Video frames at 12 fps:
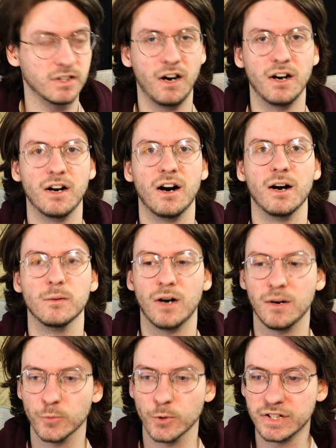
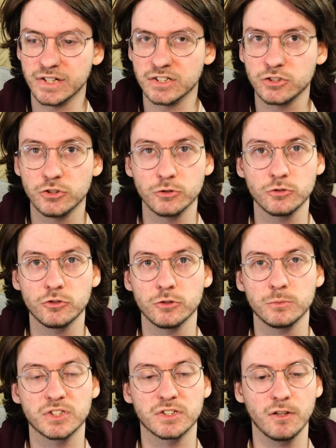I'm bringing this
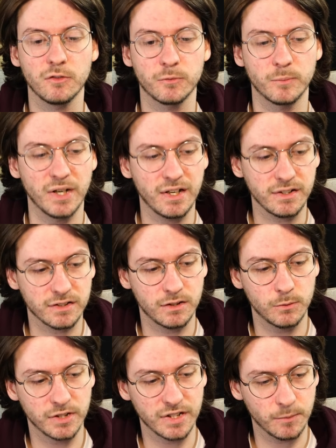YouTube stuff back. I
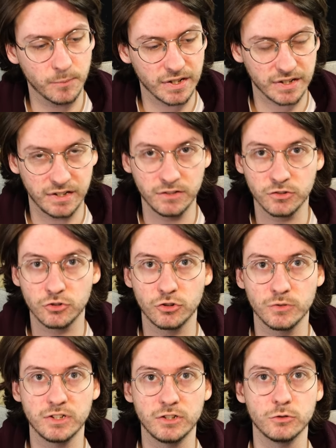want to get back into
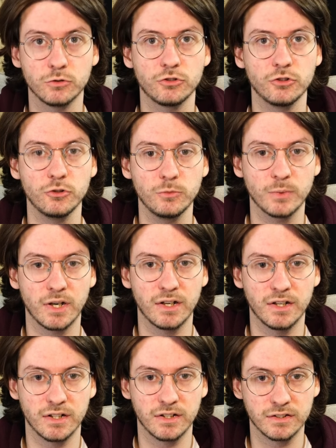doing YouTube.
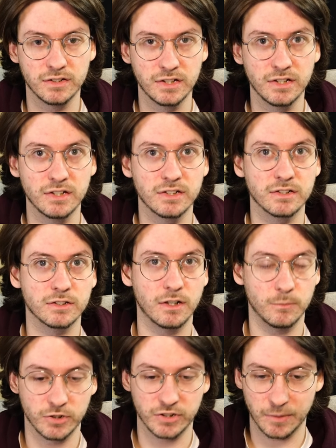
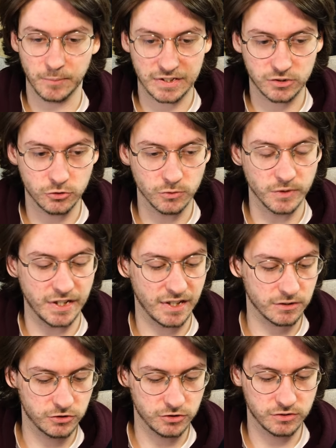I'm going to get back to doing
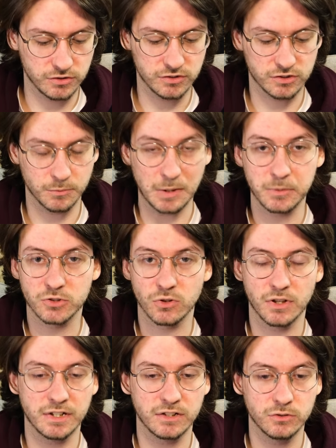reactions, maybe
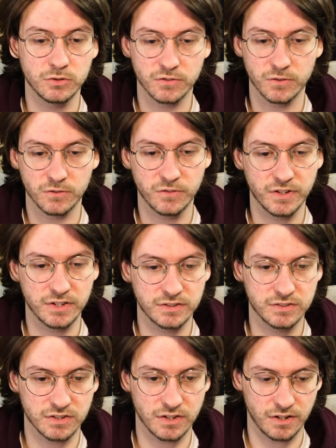trying new different
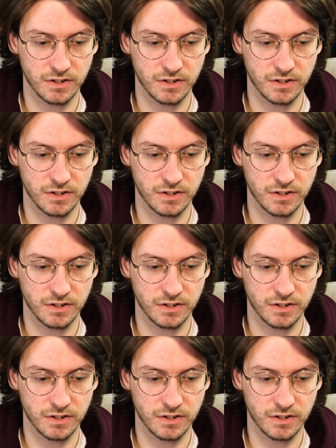things.